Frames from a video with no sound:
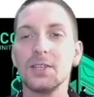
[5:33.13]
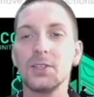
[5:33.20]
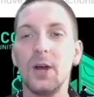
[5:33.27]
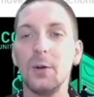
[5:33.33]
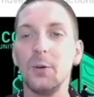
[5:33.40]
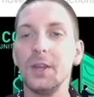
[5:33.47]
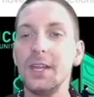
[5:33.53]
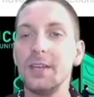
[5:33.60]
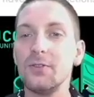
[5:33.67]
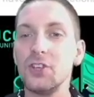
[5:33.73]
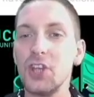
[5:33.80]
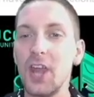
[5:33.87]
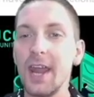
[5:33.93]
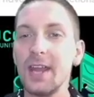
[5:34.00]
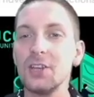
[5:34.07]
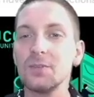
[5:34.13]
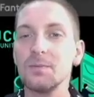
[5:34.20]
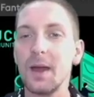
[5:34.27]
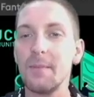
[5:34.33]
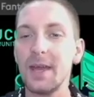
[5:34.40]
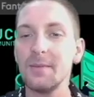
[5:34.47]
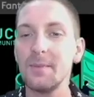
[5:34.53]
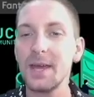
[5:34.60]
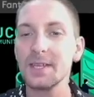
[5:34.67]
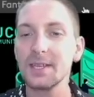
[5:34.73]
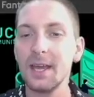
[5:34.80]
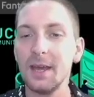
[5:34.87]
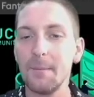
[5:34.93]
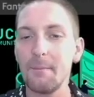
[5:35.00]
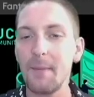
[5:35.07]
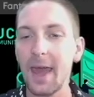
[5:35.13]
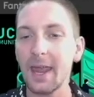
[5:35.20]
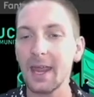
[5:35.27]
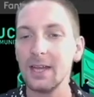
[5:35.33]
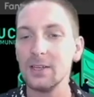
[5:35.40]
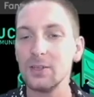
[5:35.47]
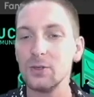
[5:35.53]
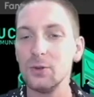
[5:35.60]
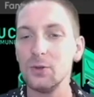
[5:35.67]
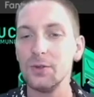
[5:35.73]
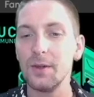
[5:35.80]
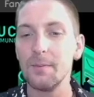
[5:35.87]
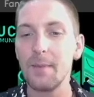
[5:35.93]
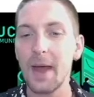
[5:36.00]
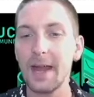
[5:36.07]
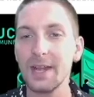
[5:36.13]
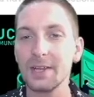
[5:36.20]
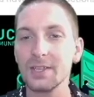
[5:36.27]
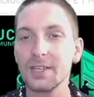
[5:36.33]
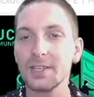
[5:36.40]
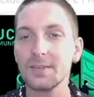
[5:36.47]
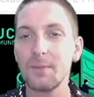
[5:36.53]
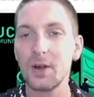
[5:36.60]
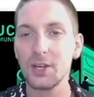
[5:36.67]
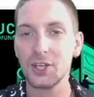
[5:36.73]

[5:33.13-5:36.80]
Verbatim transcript: so I will need to change my MetaMask back into the Binance Smart